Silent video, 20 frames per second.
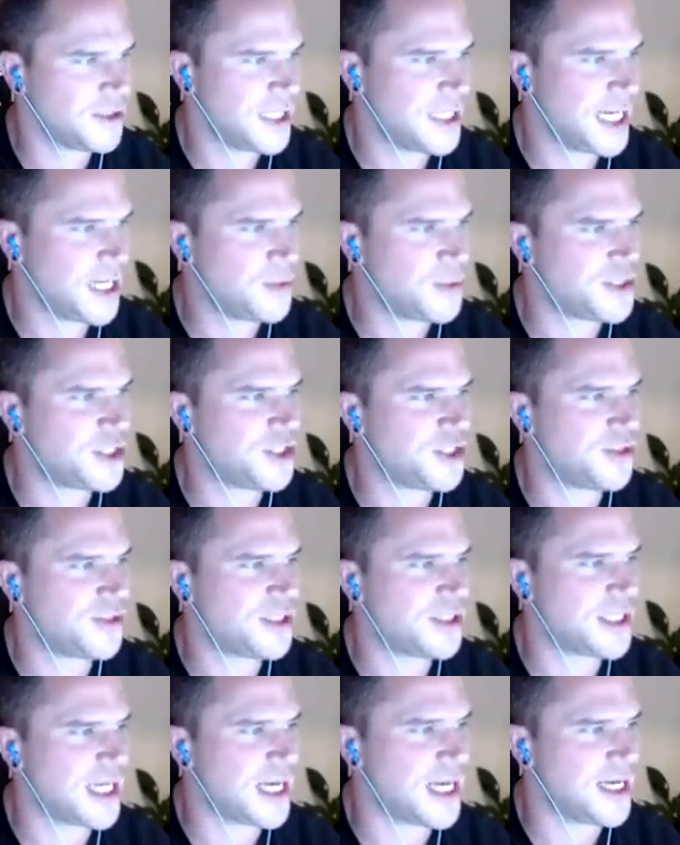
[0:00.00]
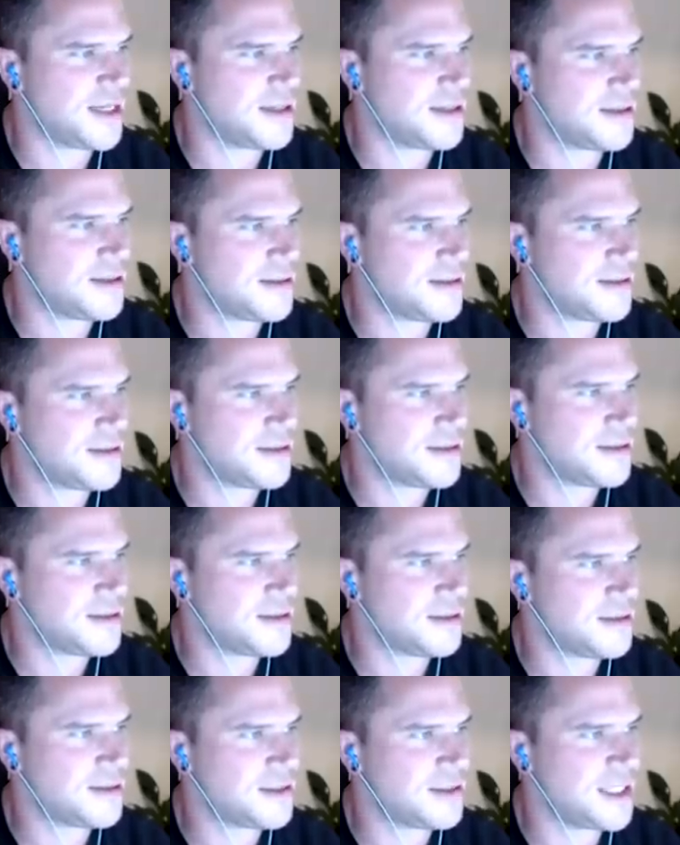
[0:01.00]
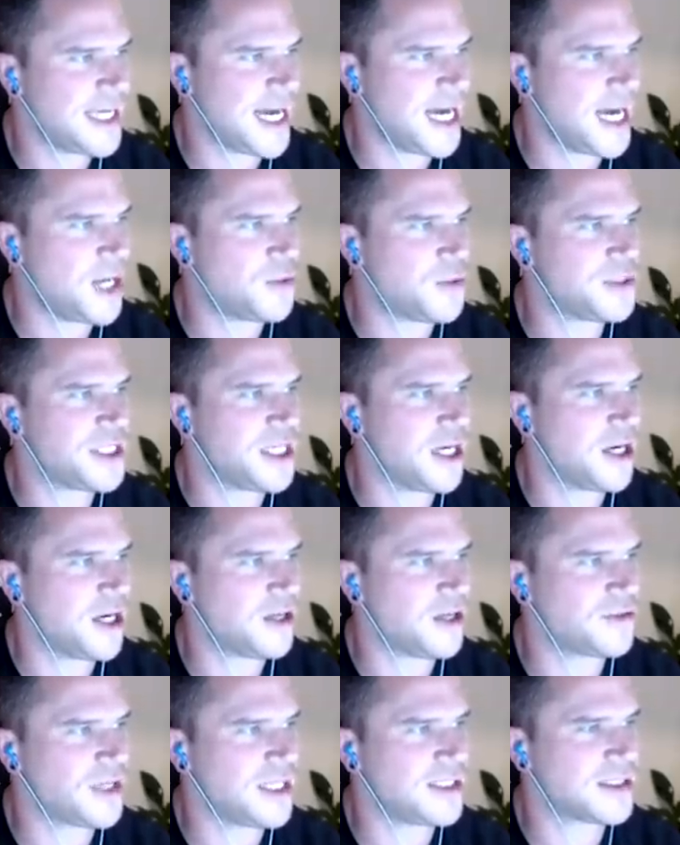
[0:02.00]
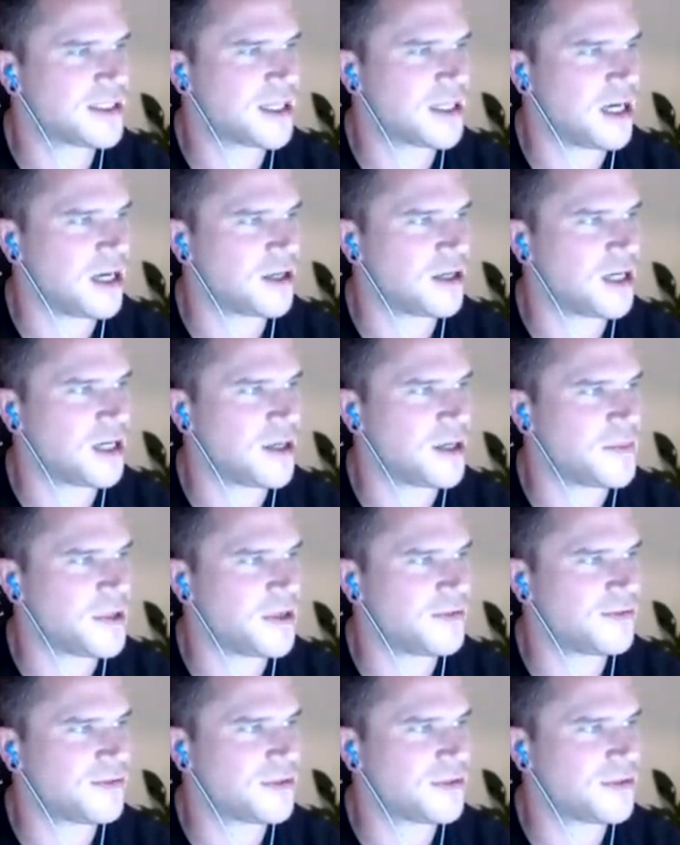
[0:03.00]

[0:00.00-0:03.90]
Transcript: How did you set the Audi R8's car alarm off?